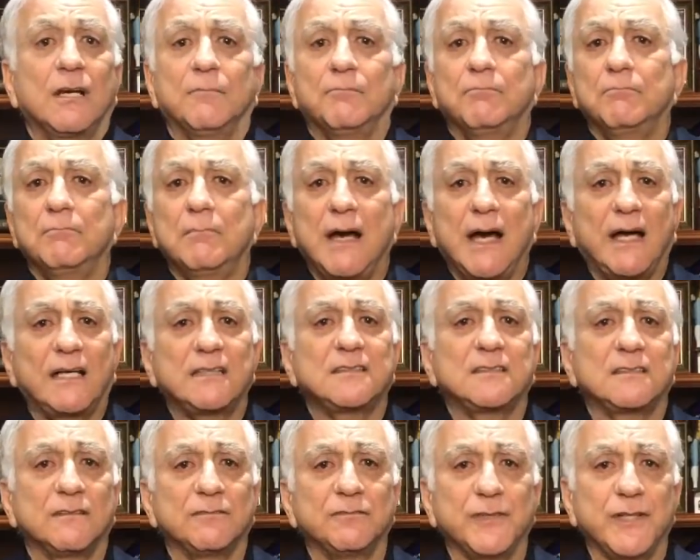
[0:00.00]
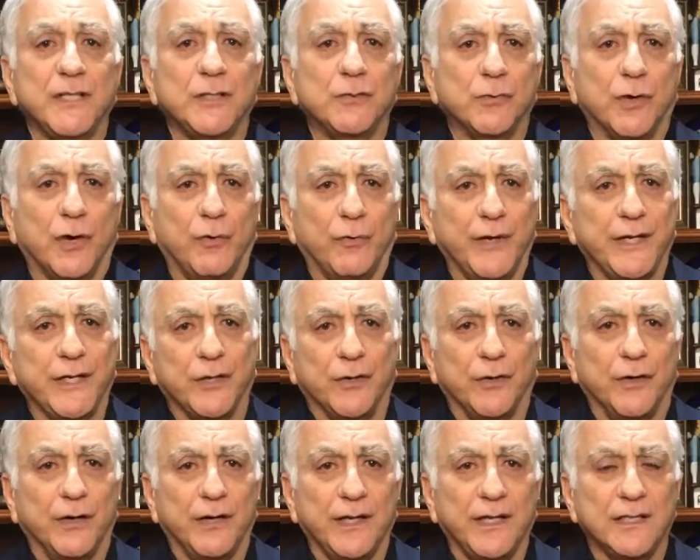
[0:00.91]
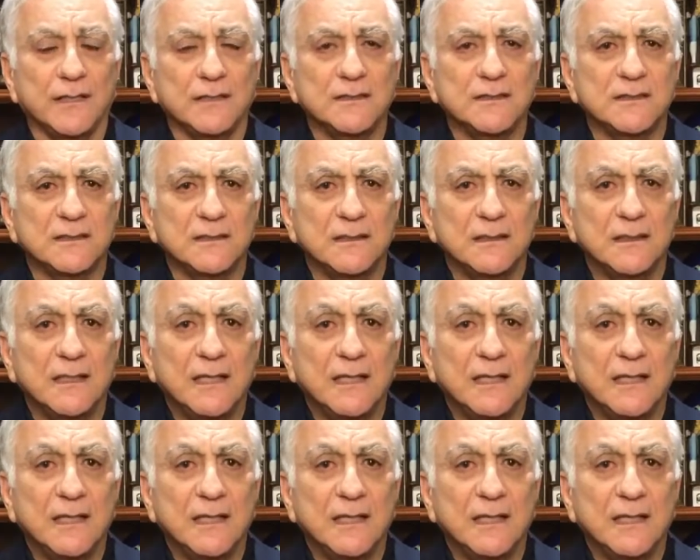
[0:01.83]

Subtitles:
massively growing earnings,